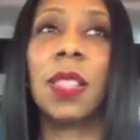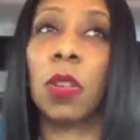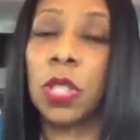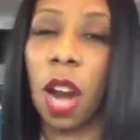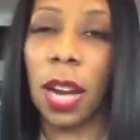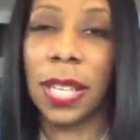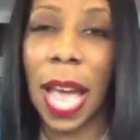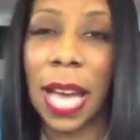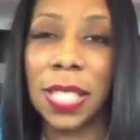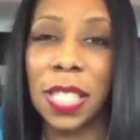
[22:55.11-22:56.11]
those
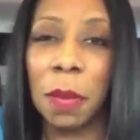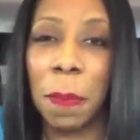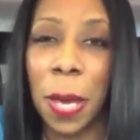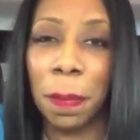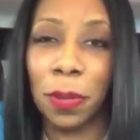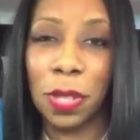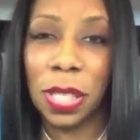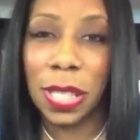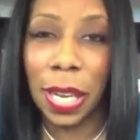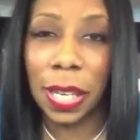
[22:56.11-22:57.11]
Kardashian people
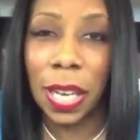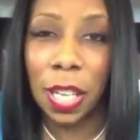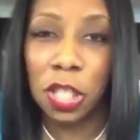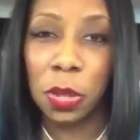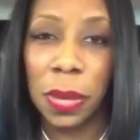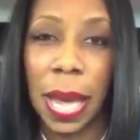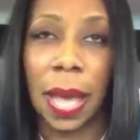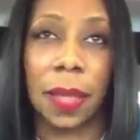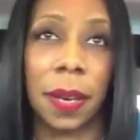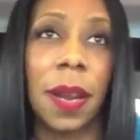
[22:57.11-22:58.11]
stick
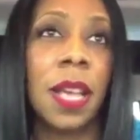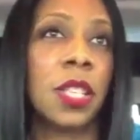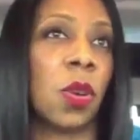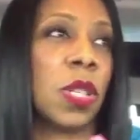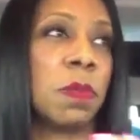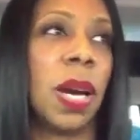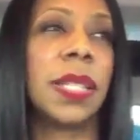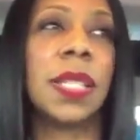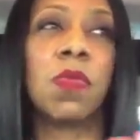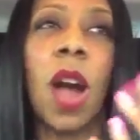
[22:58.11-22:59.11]
together. So as
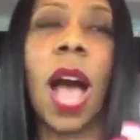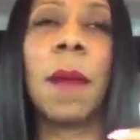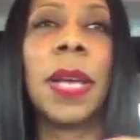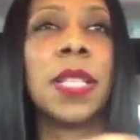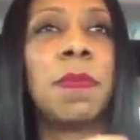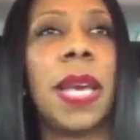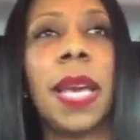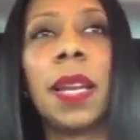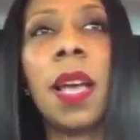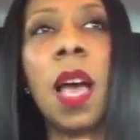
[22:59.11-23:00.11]
much as Rob has
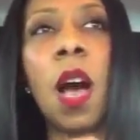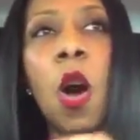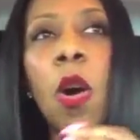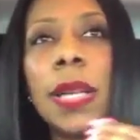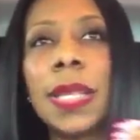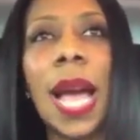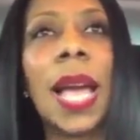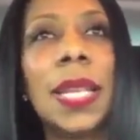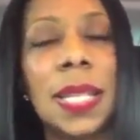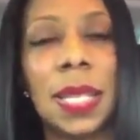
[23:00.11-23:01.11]
been on
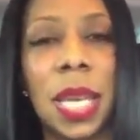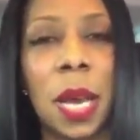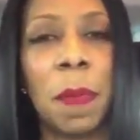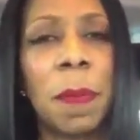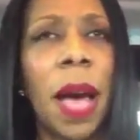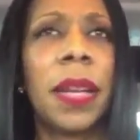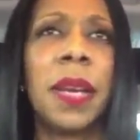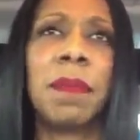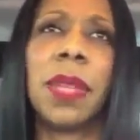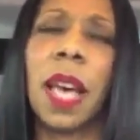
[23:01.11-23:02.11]
Chyna's tip about
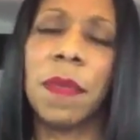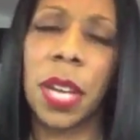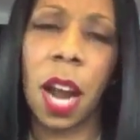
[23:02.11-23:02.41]
him loving